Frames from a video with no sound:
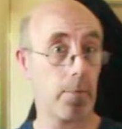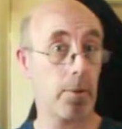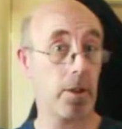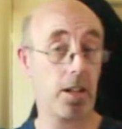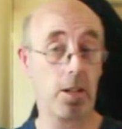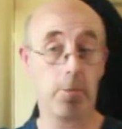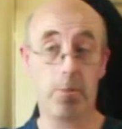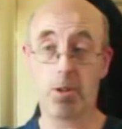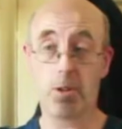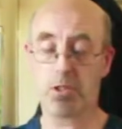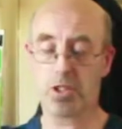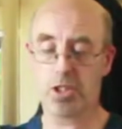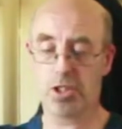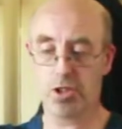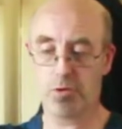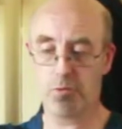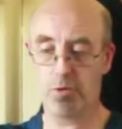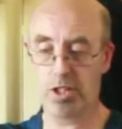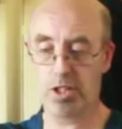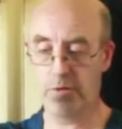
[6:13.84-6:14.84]
him in the box because
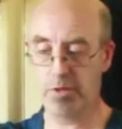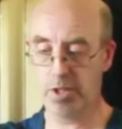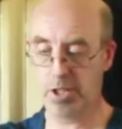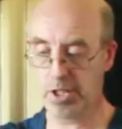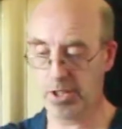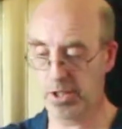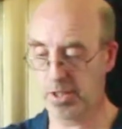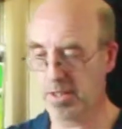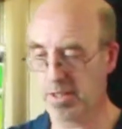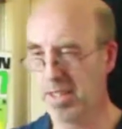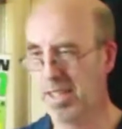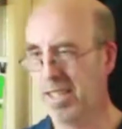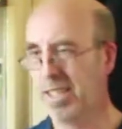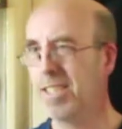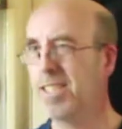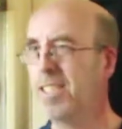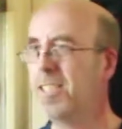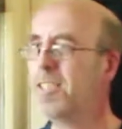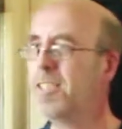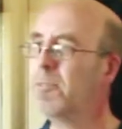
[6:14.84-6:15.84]
they're really, really good.
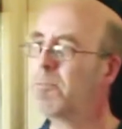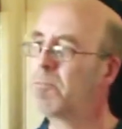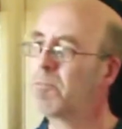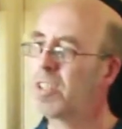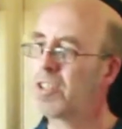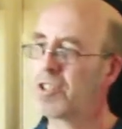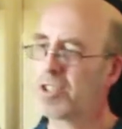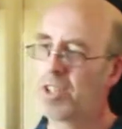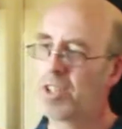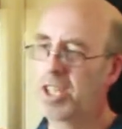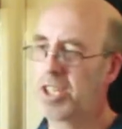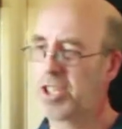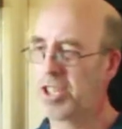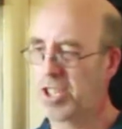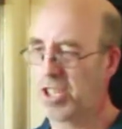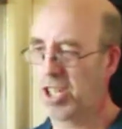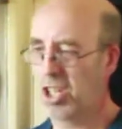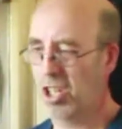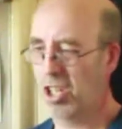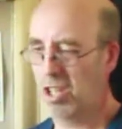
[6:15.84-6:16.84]
So this is
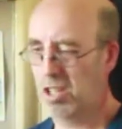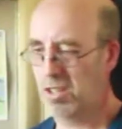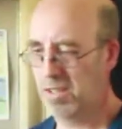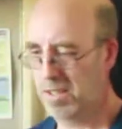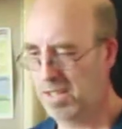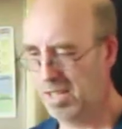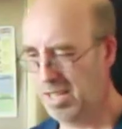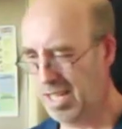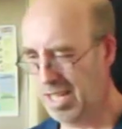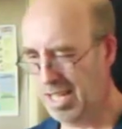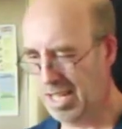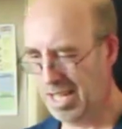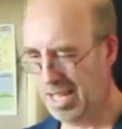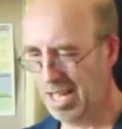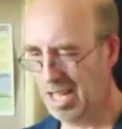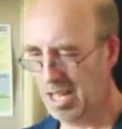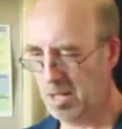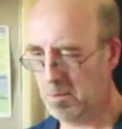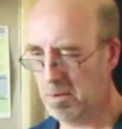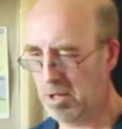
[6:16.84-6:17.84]

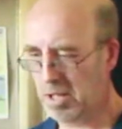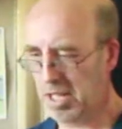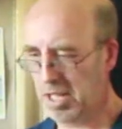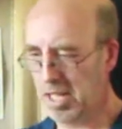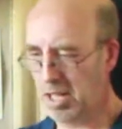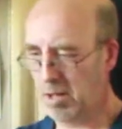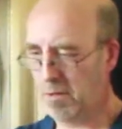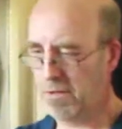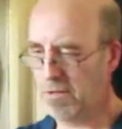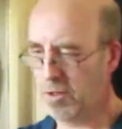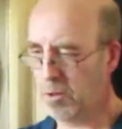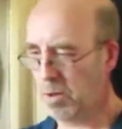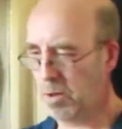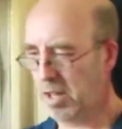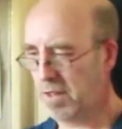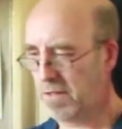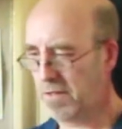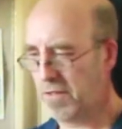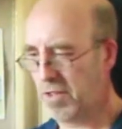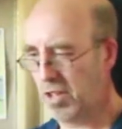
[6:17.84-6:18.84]
one of the old
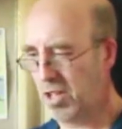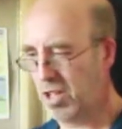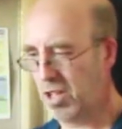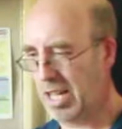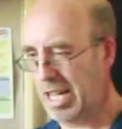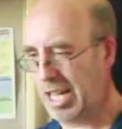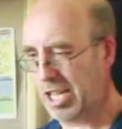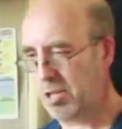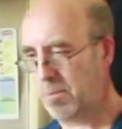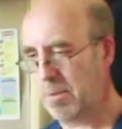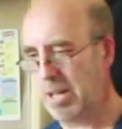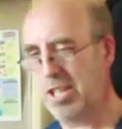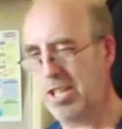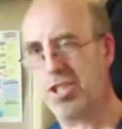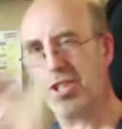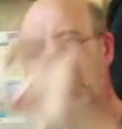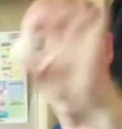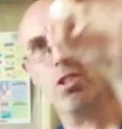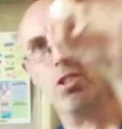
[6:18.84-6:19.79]
40th Action Man. He's got